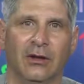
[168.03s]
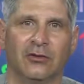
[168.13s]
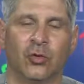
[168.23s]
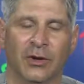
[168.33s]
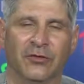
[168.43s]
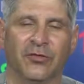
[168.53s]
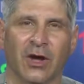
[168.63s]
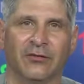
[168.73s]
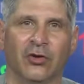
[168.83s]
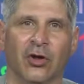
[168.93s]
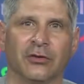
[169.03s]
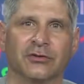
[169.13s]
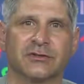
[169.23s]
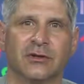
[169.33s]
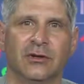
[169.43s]

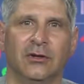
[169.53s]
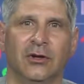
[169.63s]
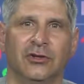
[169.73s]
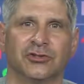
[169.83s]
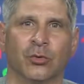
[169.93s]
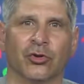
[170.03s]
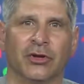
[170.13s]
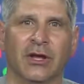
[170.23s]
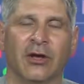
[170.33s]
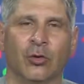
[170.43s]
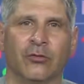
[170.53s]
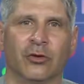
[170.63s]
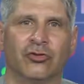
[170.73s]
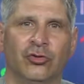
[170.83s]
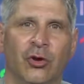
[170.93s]
$25. So we're looking at over
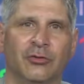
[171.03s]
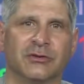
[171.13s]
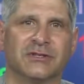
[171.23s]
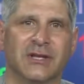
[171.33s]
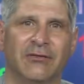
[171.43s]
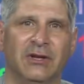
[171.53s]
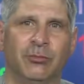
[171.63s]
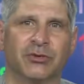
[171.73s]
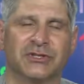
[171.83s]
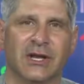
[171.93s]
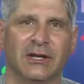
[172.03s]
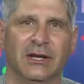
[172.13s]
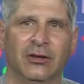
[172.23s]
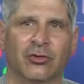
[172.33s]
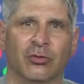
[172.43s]
a 270%
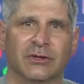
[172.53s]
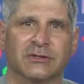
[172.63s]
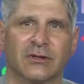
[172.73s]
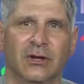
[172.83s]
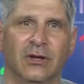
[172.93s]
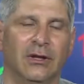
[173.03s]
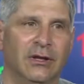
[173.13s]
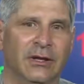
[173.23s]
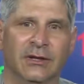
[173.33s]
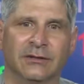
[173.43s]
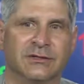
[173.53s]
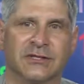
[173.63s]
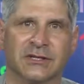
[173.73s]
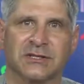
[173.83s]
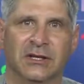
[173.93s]
increase in
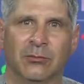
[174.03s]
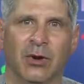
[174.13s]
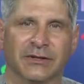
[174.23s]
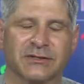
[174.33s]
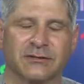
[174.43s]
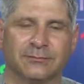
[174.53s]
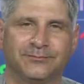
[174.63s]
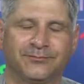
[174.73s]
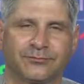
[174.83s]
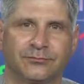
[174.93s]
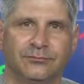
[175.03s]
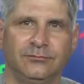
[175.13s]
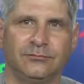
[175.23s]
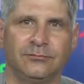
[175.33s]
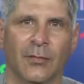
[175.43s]
16 months.
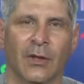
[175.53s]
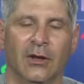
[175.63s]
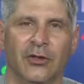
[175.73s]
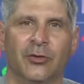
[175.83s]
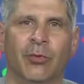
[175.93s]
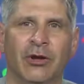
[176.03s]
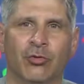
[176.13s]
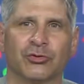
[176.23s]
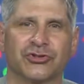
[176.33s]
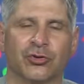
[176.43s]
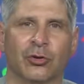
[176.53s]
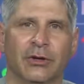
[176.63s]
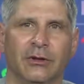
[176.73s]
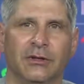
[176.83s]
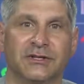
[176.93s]
The micro
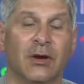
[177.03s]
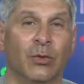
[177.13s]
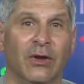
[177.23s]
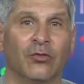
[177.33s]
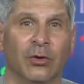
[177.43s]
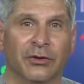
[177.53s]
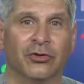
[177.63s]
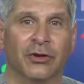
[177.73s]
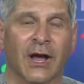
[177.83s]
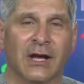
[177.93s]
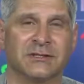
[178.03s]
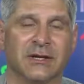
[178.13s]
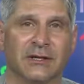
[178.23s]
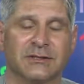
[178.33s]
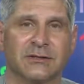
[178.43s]
story is that we have really good
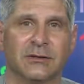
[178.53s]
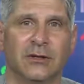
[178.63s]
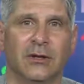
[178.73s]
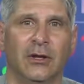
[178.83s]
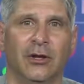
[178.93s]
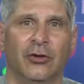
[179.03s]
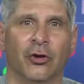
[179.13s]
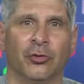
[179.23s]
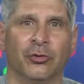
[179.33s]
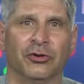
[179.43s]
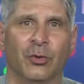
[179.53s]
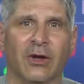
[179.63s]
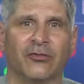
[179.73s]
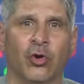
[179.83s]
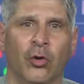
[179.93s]
assets. Not only do we
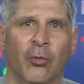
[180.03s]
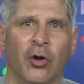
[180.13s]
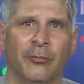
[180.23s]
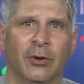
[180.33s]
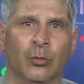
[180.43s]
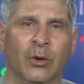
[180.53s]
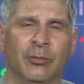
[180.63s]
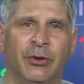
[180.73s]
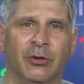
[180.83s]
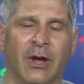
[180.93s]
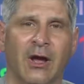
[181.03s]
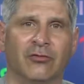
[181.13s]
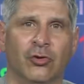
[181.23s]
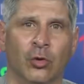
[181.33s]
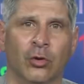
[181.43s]
have cobalt, but we appear to
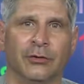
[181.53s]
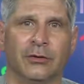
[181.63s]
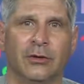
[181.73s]
have gold,